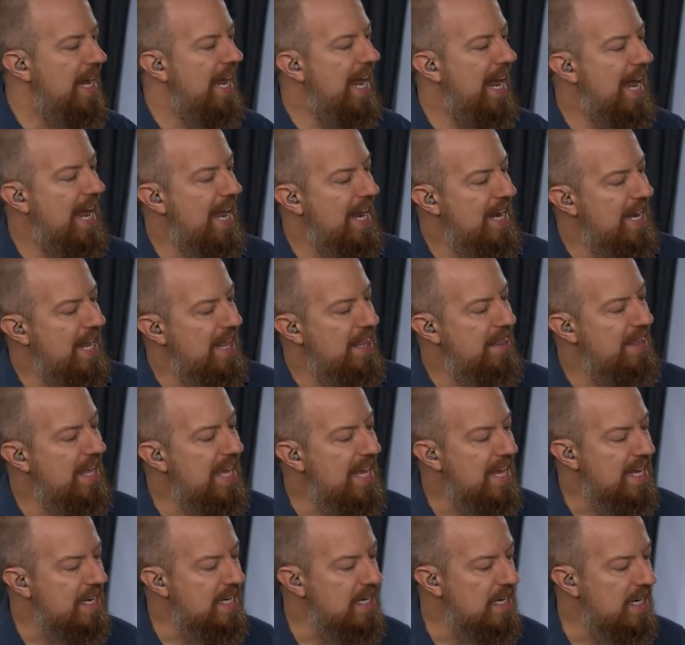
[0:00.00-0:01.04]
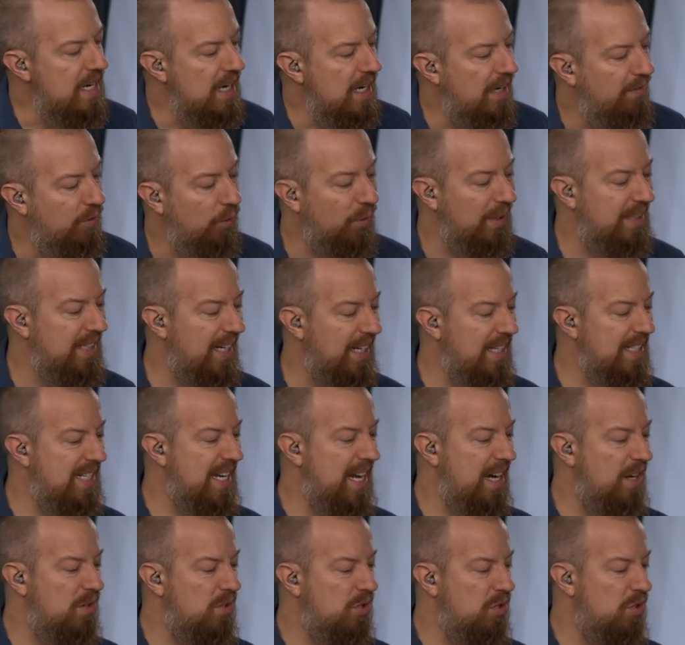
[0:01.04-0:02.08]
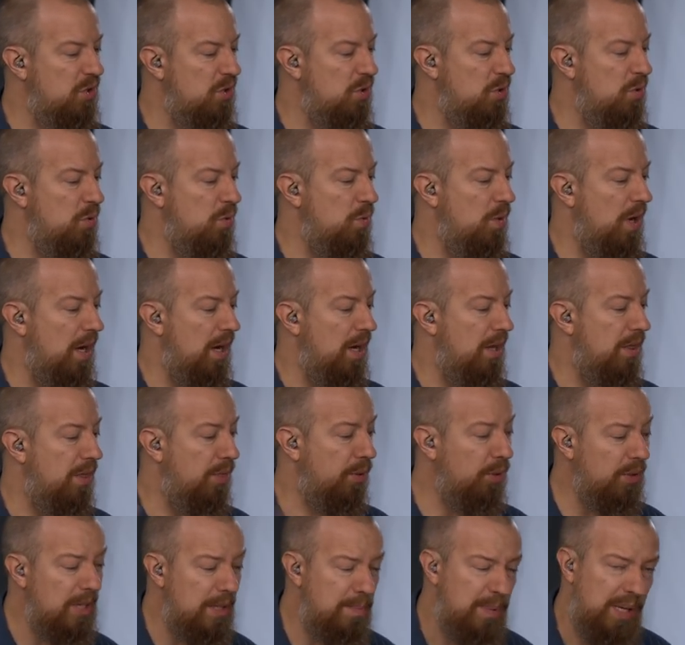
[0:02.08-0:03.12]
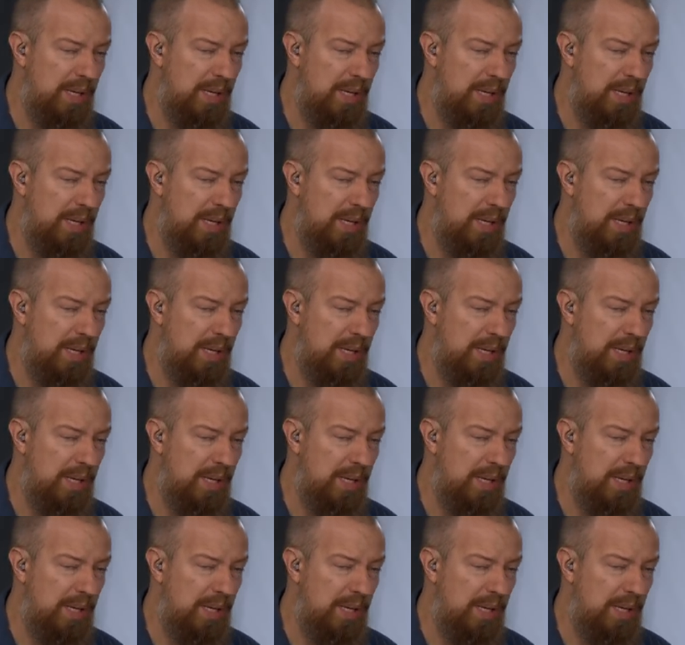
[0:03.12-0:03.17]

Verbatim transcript: and then if you want to take it down to uh, 30p